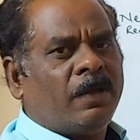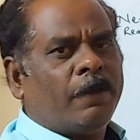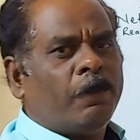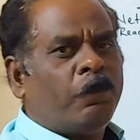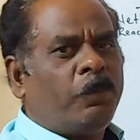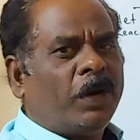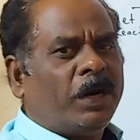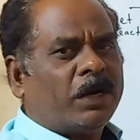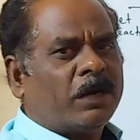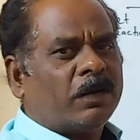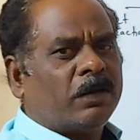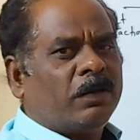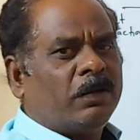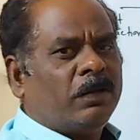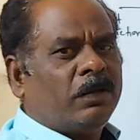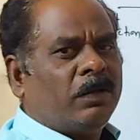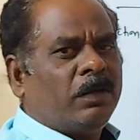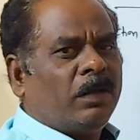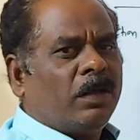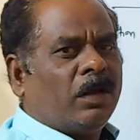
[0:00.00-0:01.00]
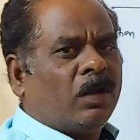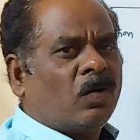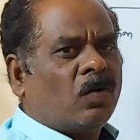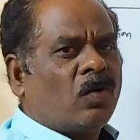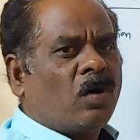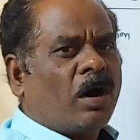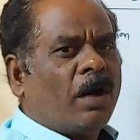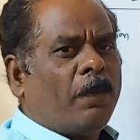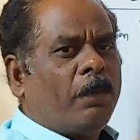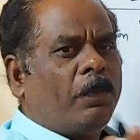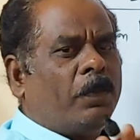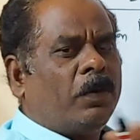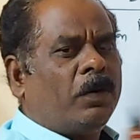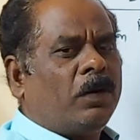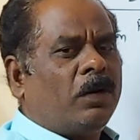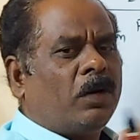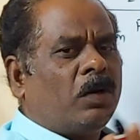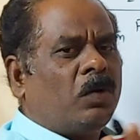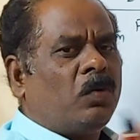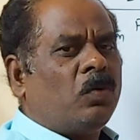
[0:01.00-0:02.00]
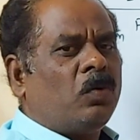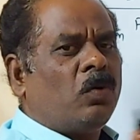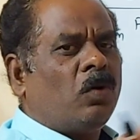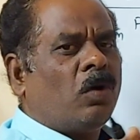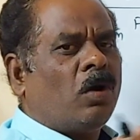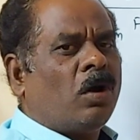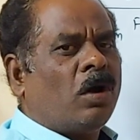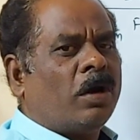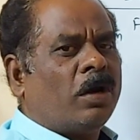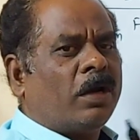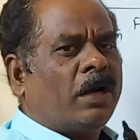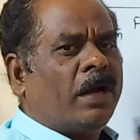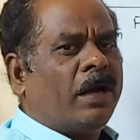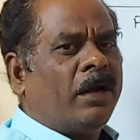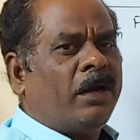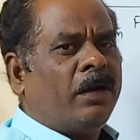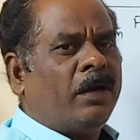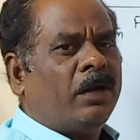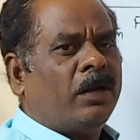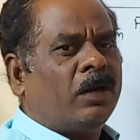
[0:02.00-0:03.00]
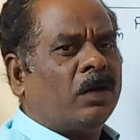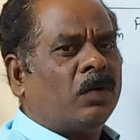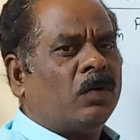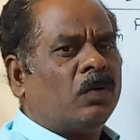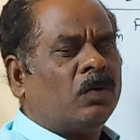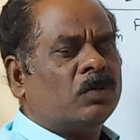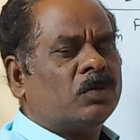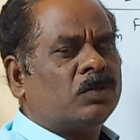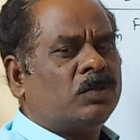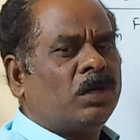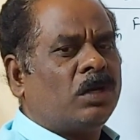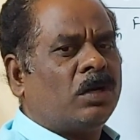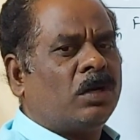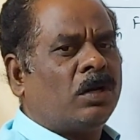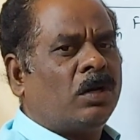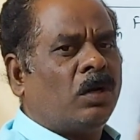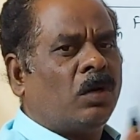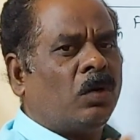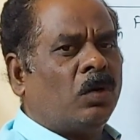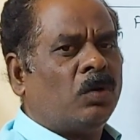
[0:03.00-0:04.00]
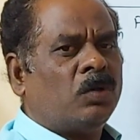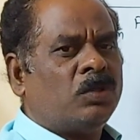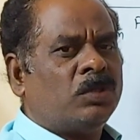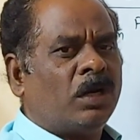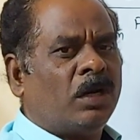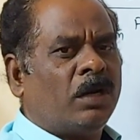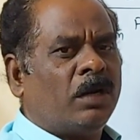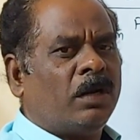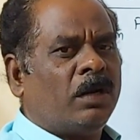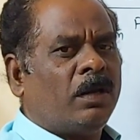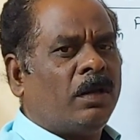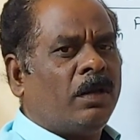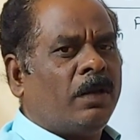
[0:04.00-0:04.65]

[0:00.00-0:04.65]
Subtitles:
But copper do not undergoes the corrosion